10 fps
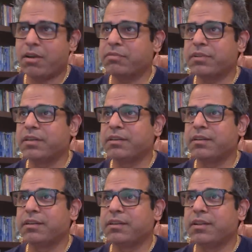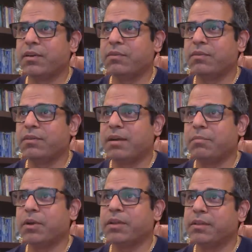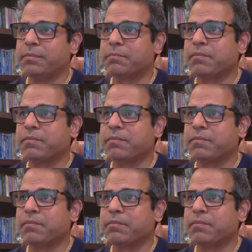offered. No, I'm good.